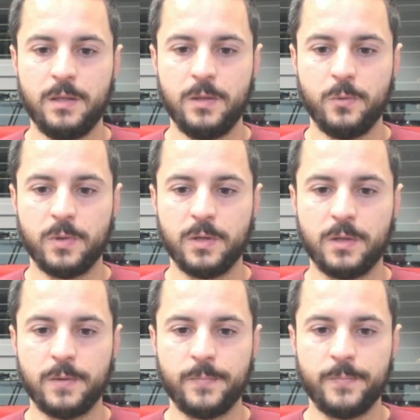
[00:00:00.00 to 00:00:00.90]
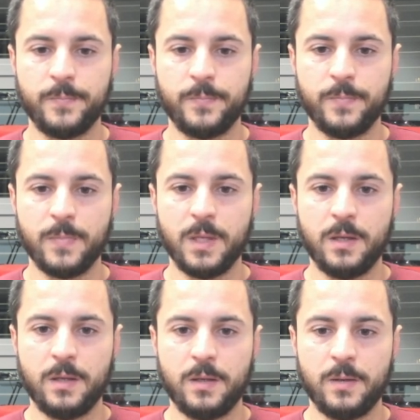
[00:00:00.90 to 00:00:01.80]
It did work.
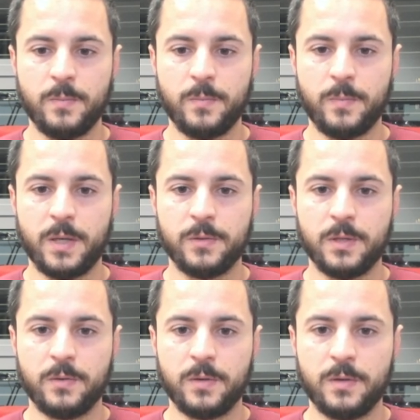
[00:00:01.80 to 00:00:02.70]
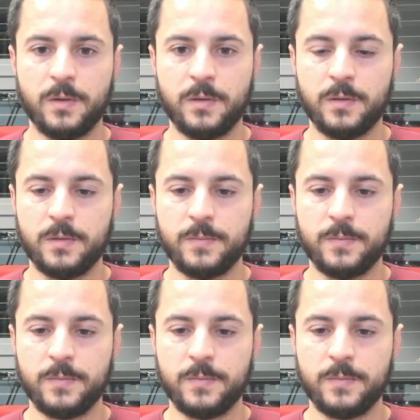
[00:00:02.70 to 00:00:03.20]
About our...